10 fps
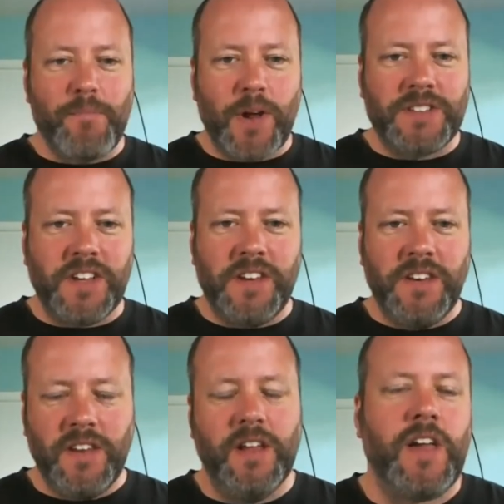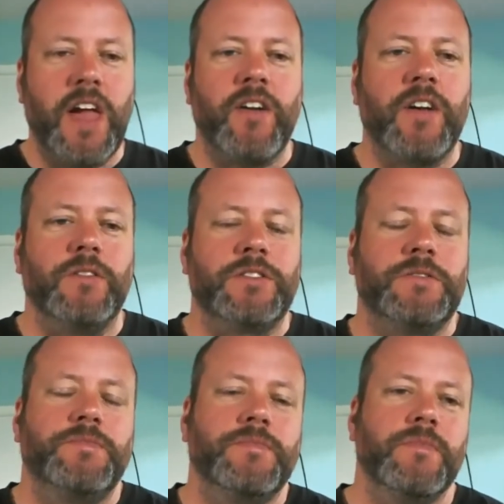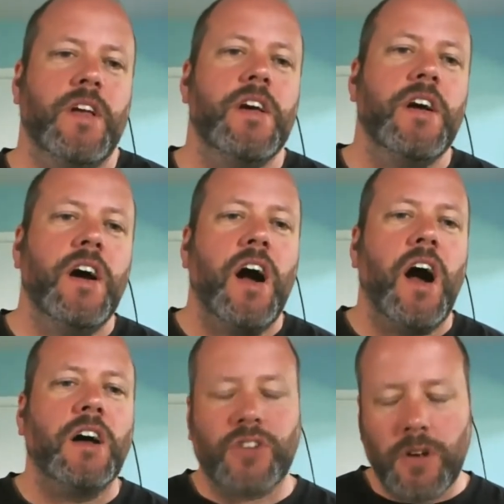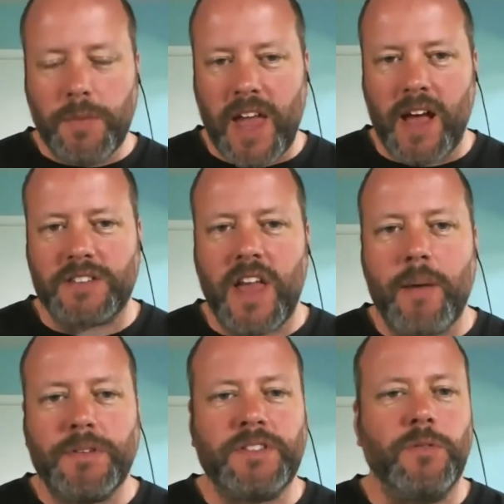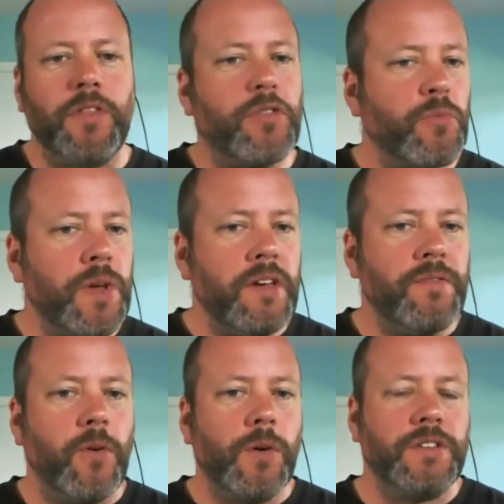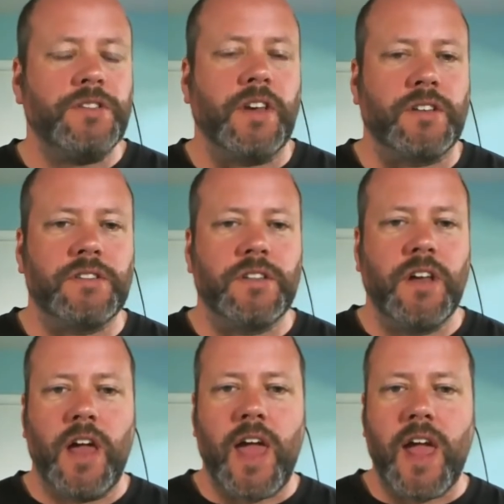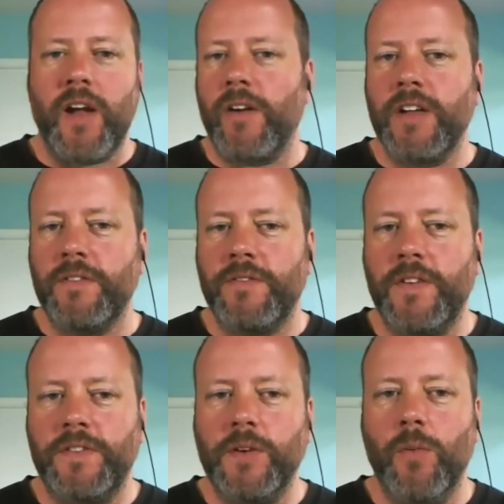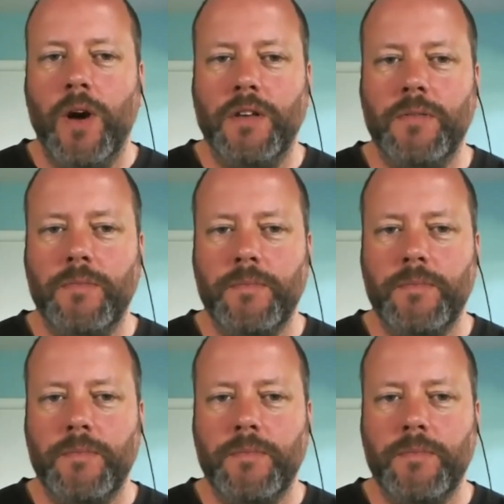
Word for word: Preston. Okay, here it goes. Astronomy Cast, episode 346, Area 51.